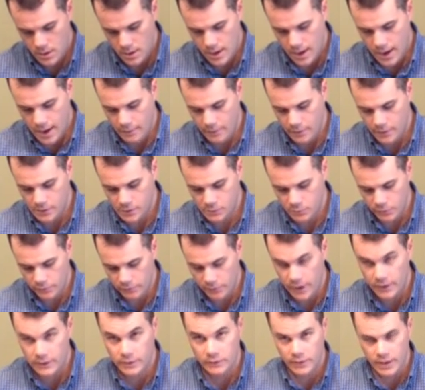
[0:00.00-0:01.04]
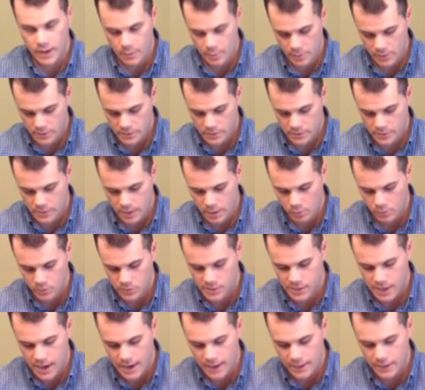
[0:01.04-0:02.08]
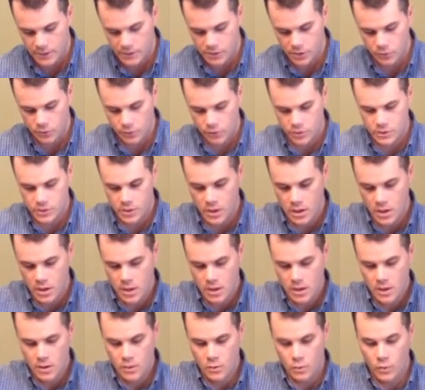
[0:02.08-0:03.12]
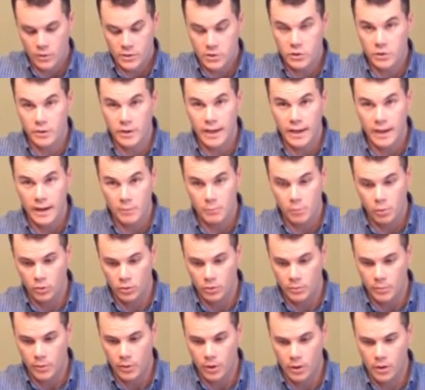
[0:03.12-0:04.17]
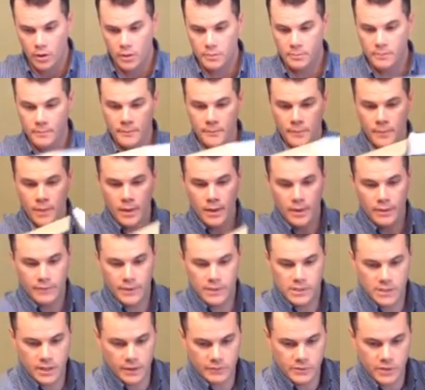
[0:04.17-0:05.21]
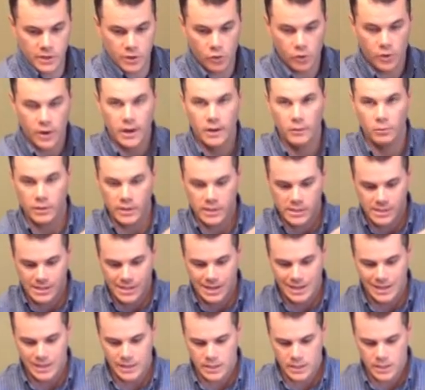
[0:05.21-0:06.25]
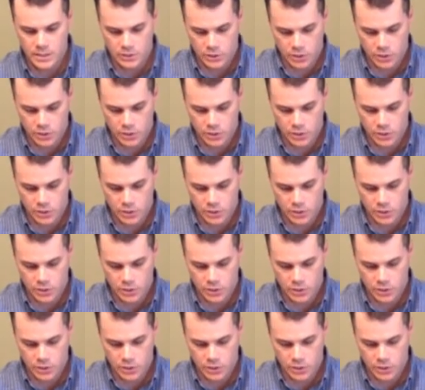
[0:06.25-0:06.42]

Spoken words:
And this reflective tape is double-sided, so once you get it pulled apart, this stuff's incredibly sticky.